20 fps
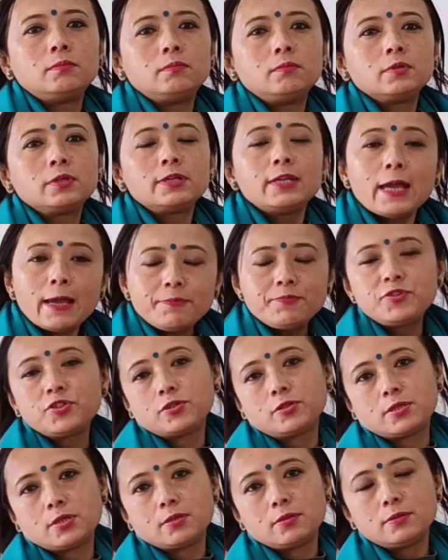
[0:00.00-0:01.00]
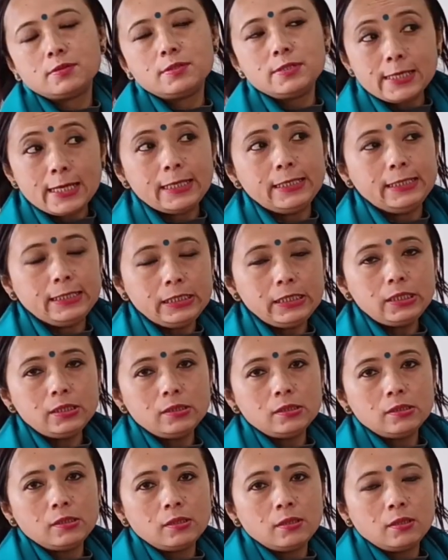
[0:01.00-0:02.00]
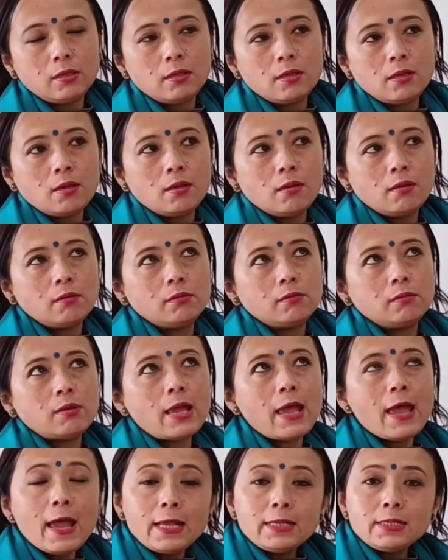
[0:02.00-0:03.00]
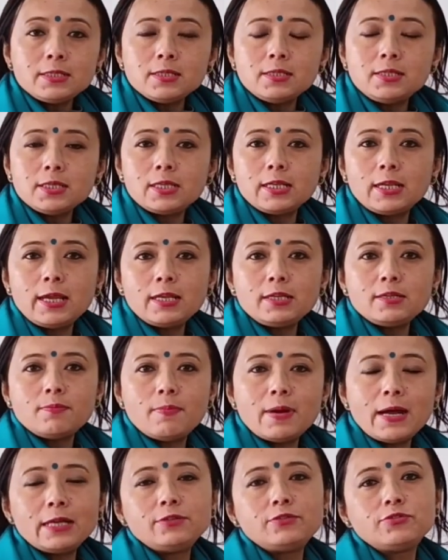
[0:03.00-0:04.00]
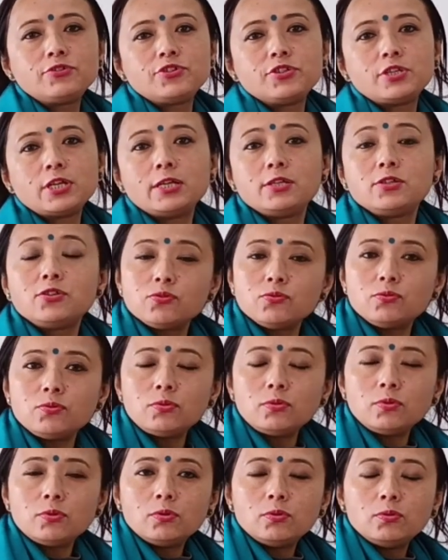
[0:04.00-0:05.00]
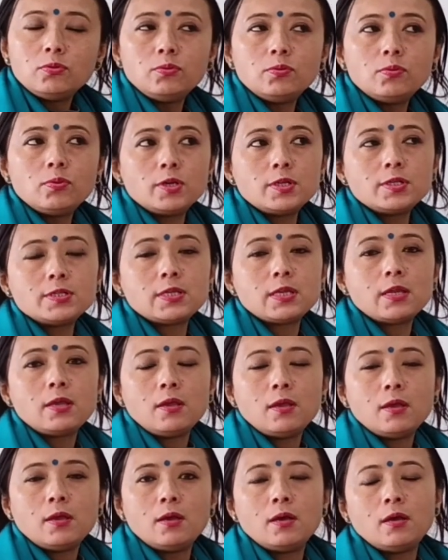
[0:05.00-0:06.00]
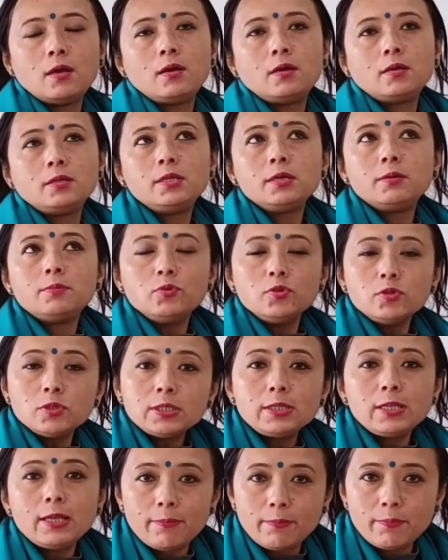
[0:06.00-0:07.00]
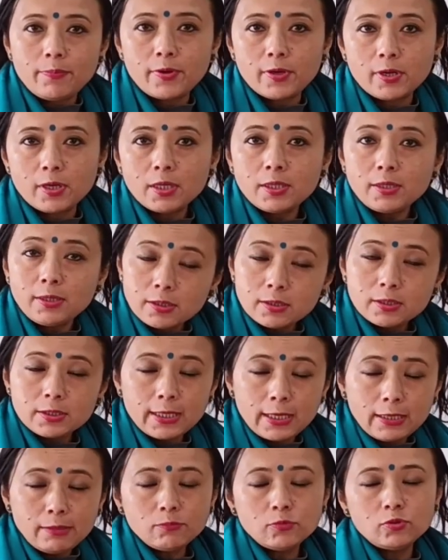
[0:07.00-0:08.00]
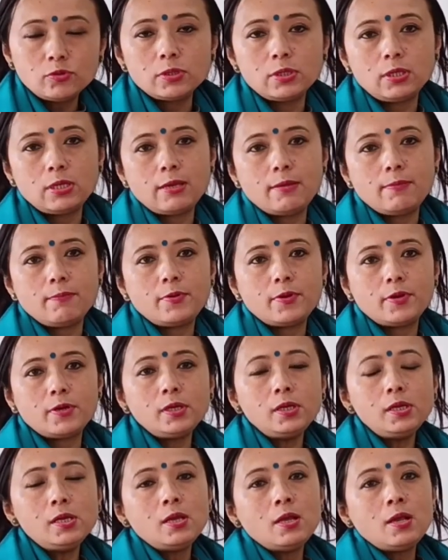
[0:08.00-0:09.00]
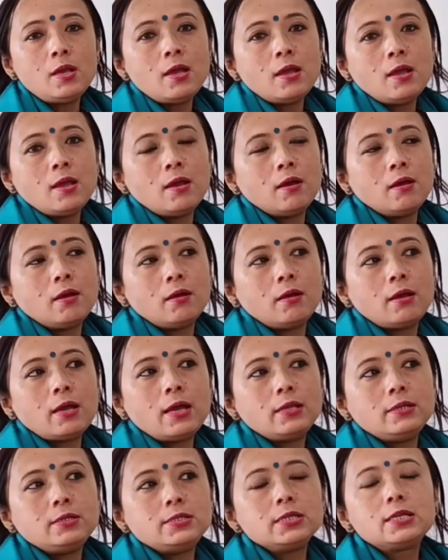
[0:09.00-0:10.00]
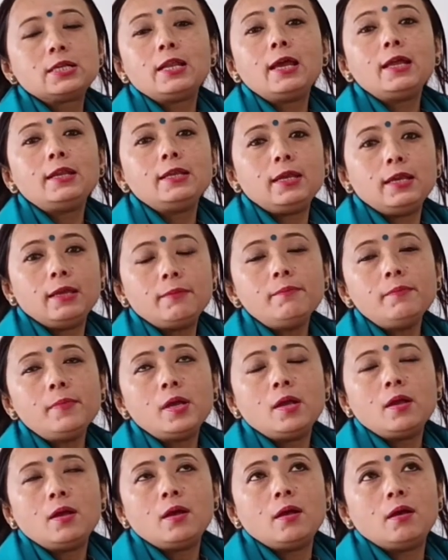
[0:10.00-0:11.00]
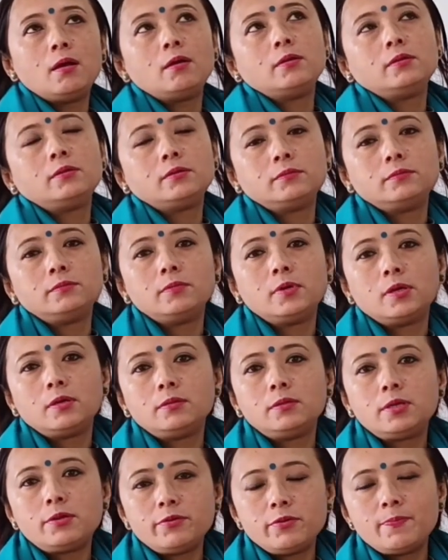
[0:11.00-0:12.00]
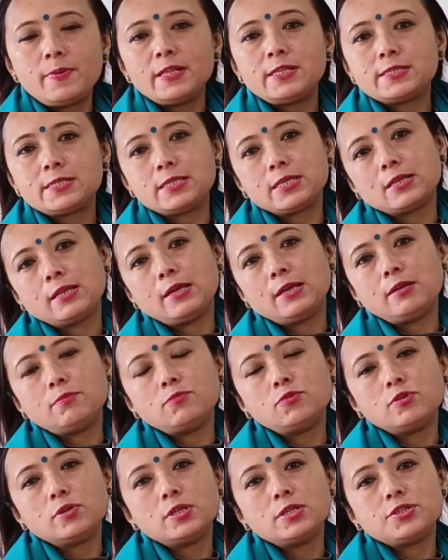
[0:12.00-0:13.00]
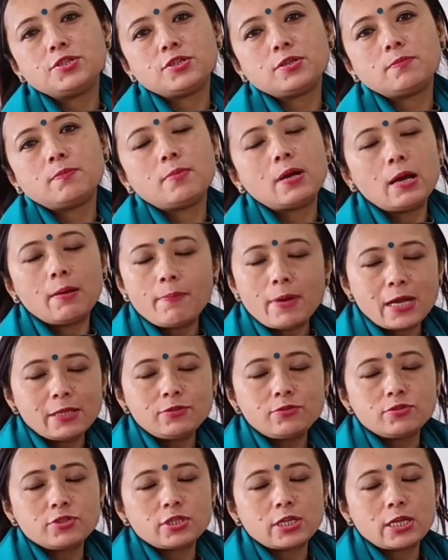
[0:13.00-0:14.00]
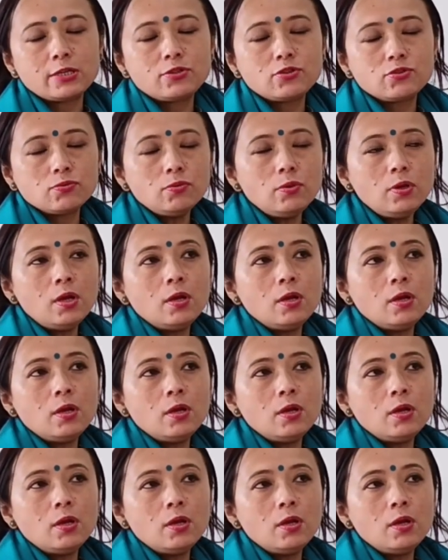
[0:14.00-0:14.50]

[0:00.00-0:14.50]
captured Delhi and declared Bahadur Shah II, who was the Mughal emperor, the then Mughal emperor, and declared him, the rebels declared Bahadur Shah II